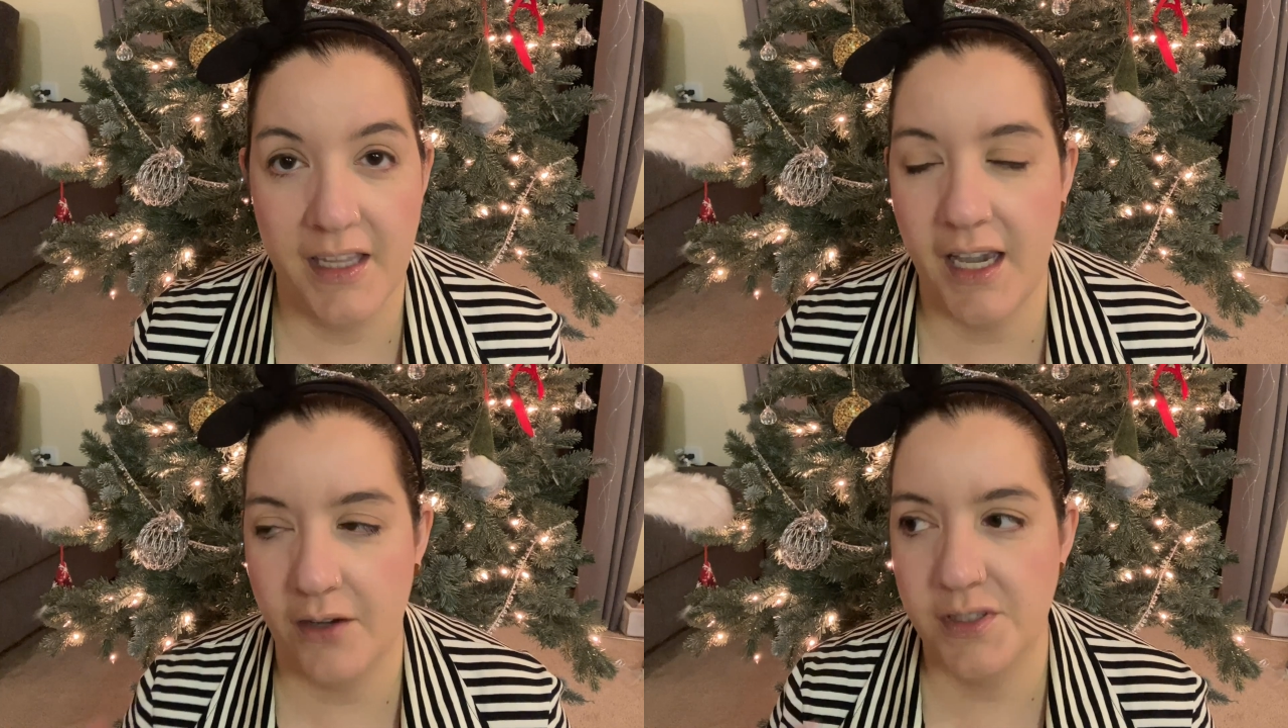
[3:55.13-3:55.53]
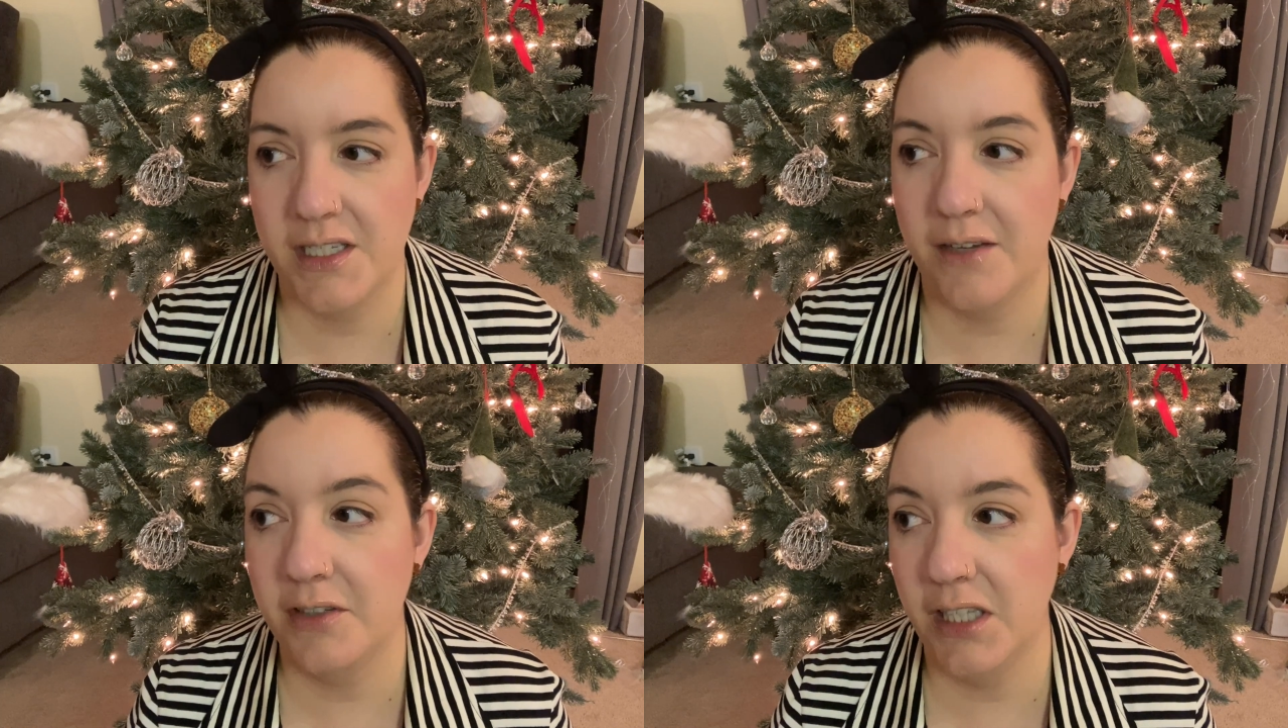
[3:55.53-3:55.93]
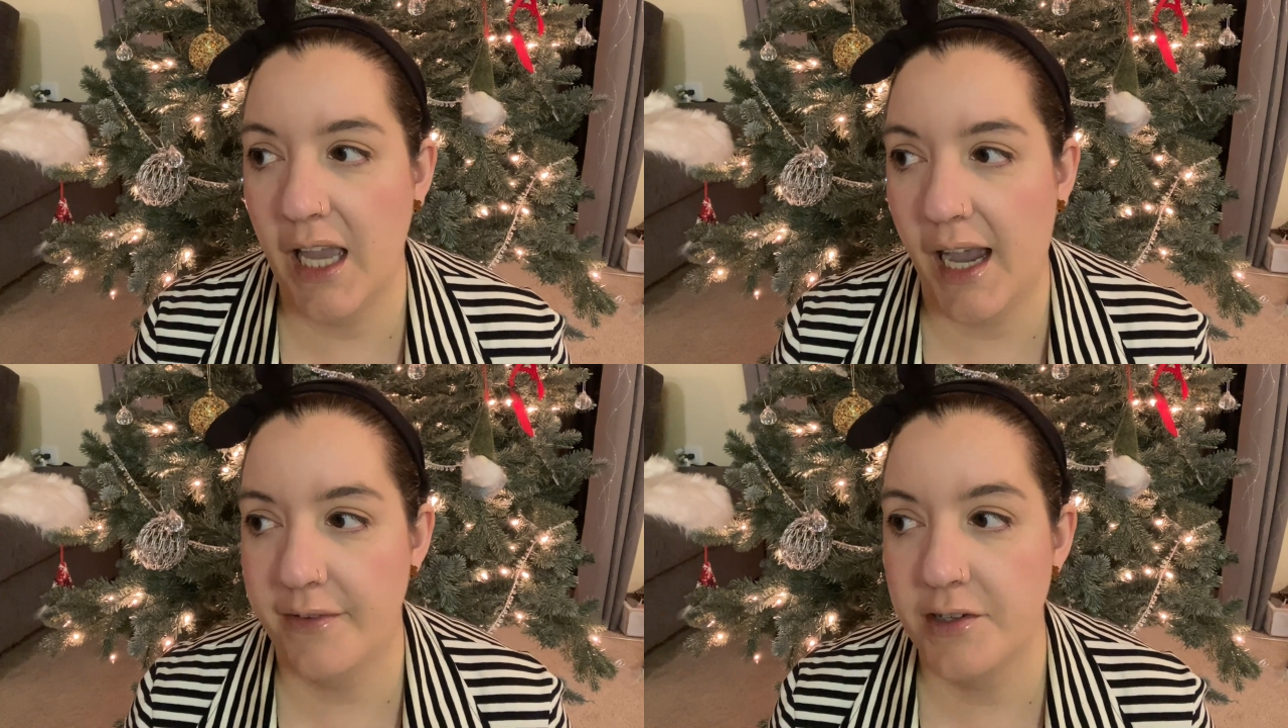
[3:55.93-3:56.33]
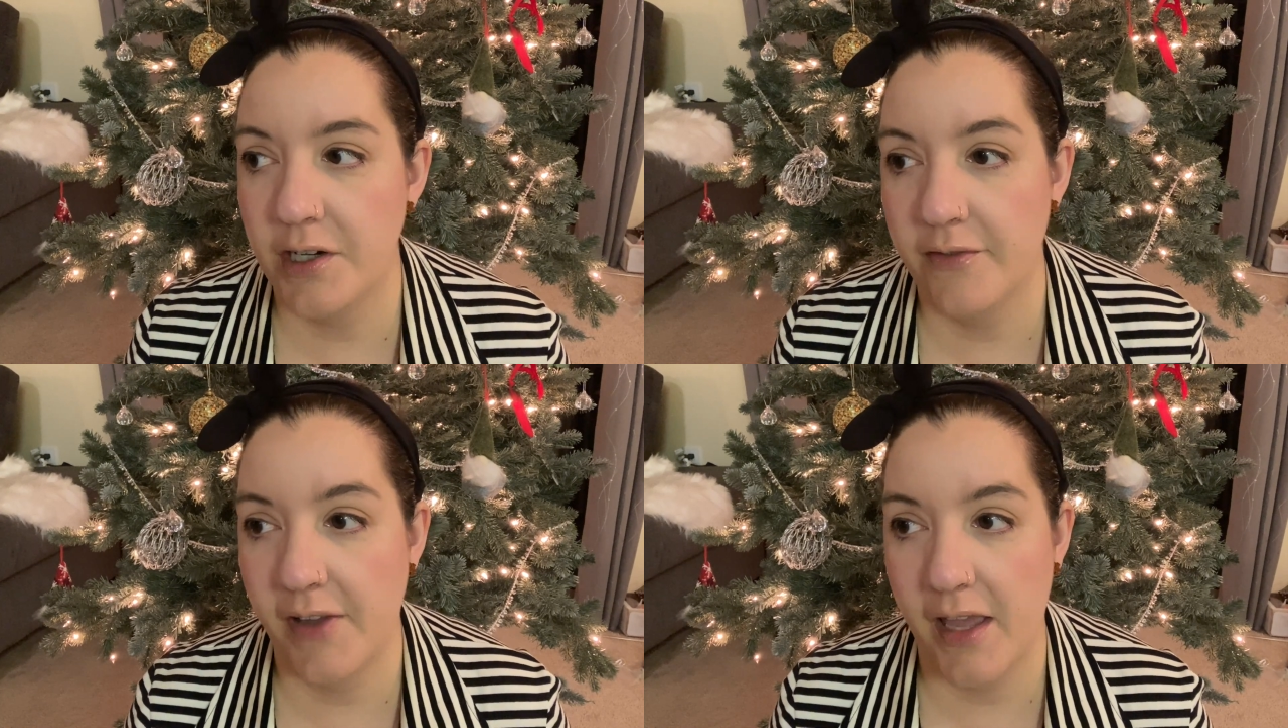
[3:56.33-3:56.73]
Yeah, it was definitely after
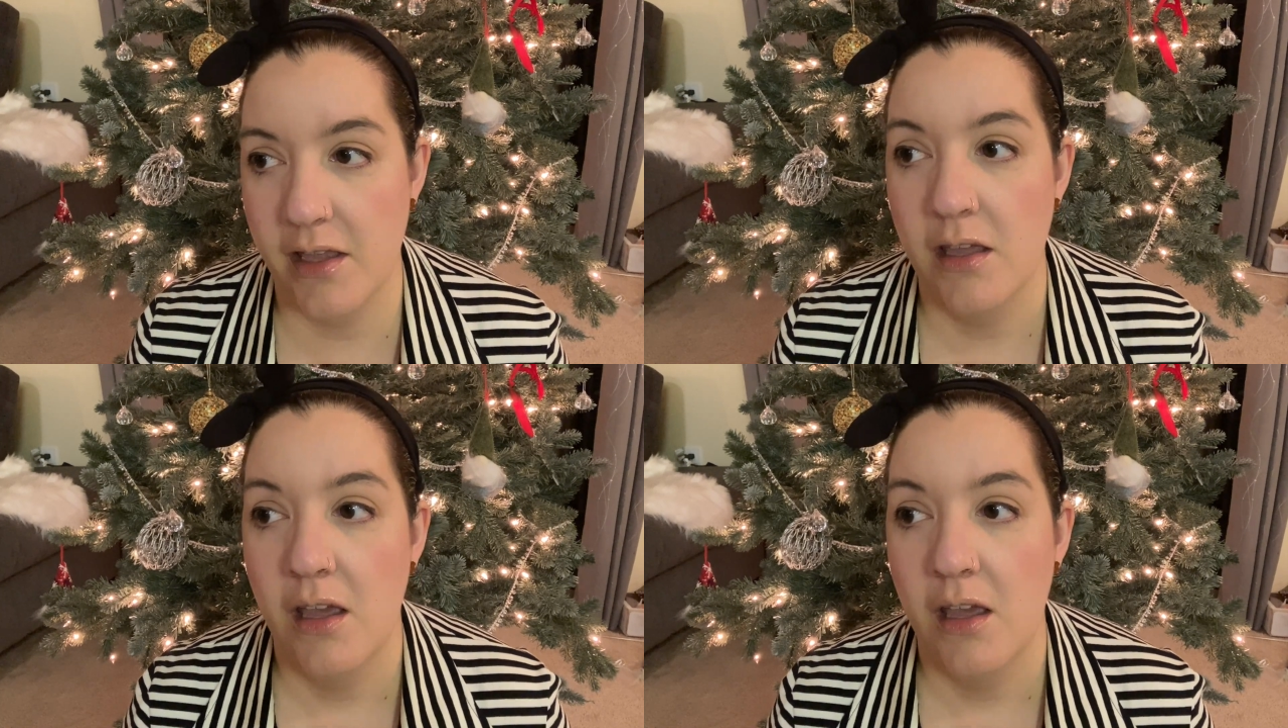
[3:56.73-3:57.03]
an event.